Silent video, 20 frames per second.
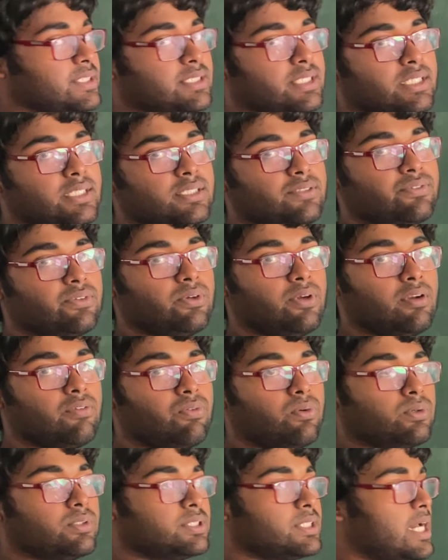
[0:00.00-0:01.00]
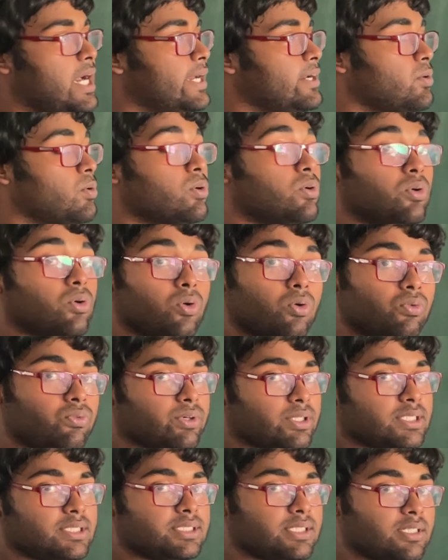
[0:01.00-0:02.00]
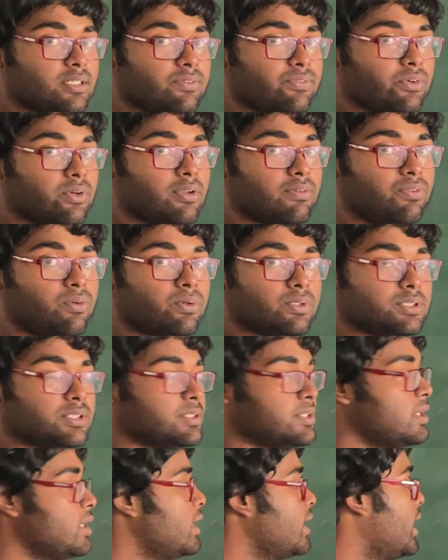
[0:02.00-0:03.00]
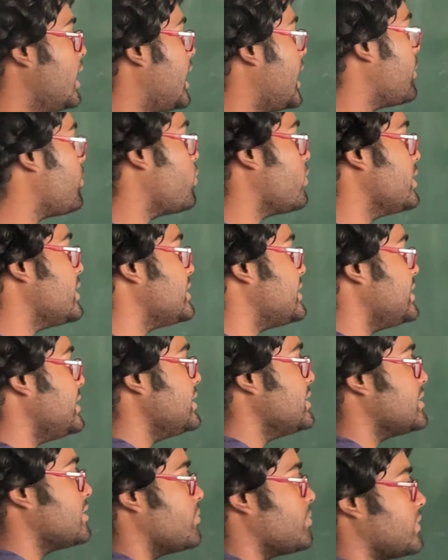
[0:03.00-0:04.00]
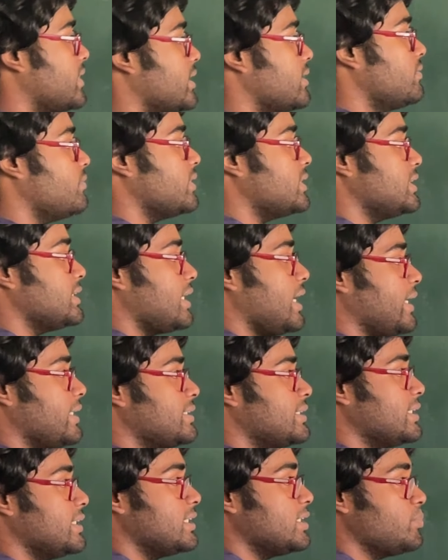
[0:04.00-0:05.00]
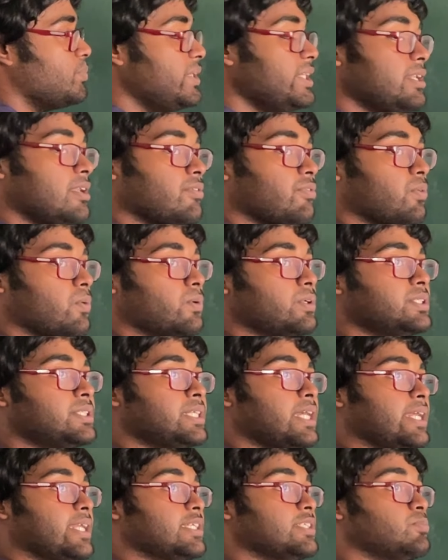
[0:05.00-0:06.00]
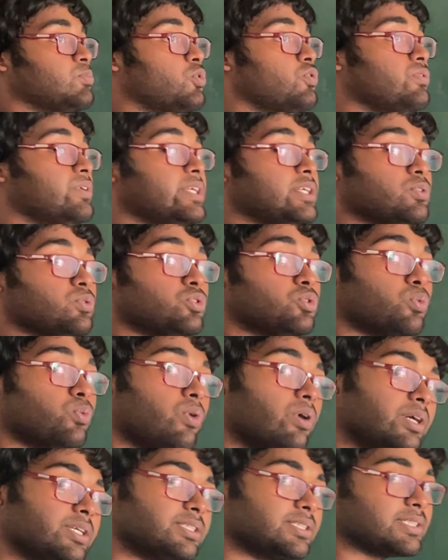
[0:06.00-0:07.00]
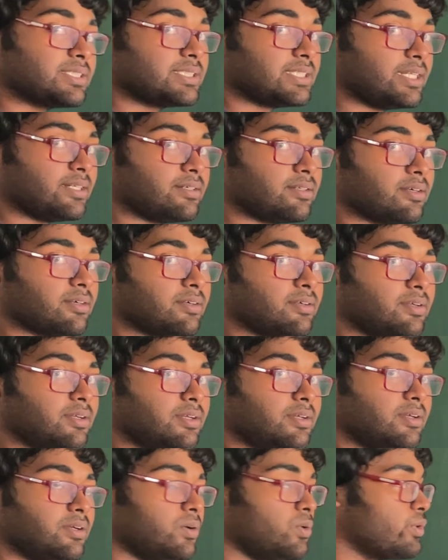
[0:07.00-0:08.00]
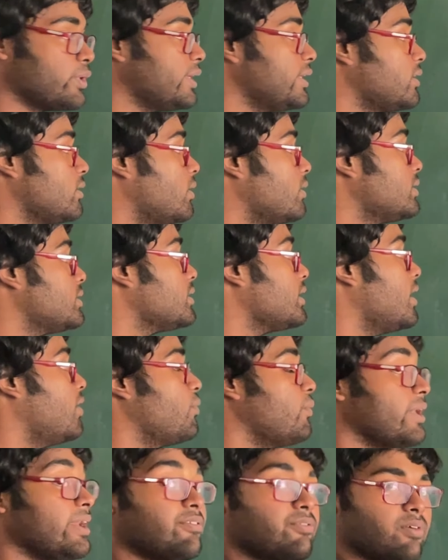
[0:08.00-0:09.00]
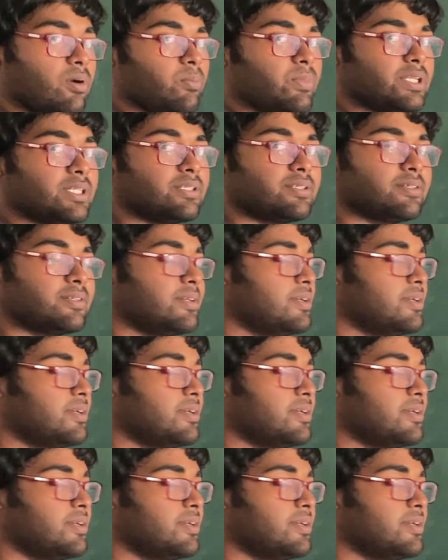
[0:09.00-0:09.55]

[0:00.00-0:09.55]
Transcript: centrifugal force. I don't know what is centrifugal force. I am only saying something which is like centripetal force and is moving you towards the center, okay, not away from it.